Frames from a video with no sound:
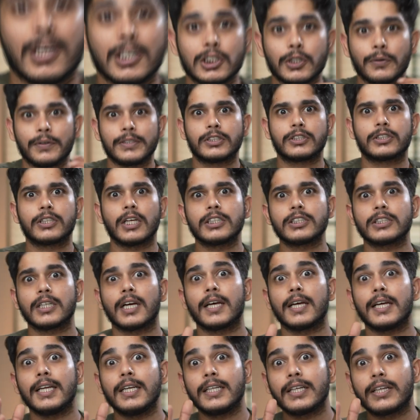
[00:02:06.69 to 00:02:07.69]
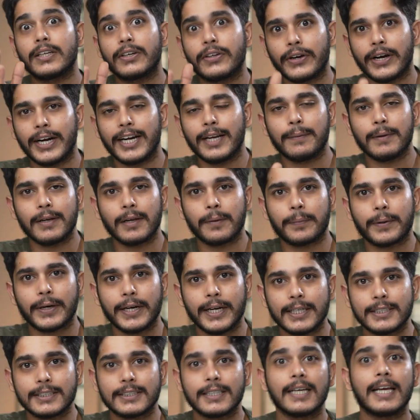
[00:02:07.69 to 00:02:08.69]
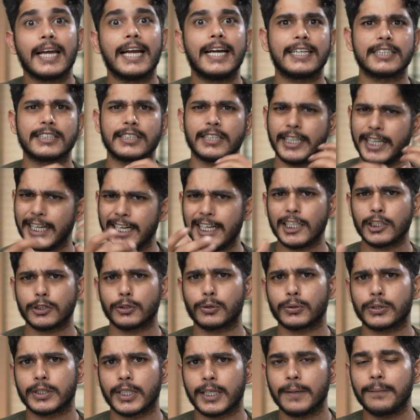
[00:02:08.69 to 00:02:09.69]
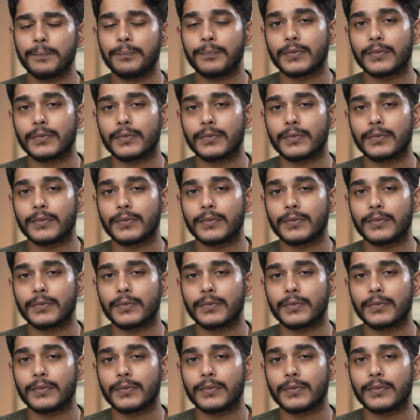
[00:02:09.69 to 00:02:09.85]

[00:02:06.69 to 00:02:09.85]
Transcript: So with such incredible upgrades, it is needless to say